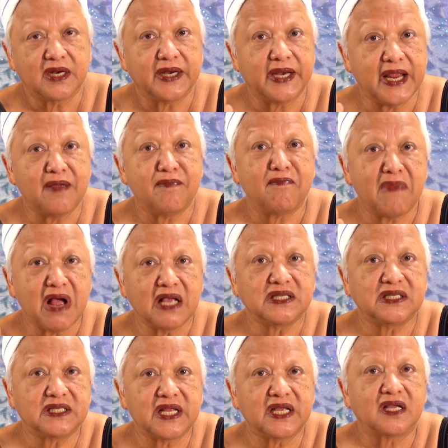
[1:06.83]
They
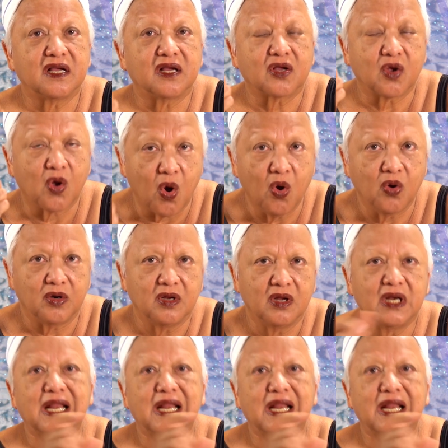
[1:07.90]
must take a code,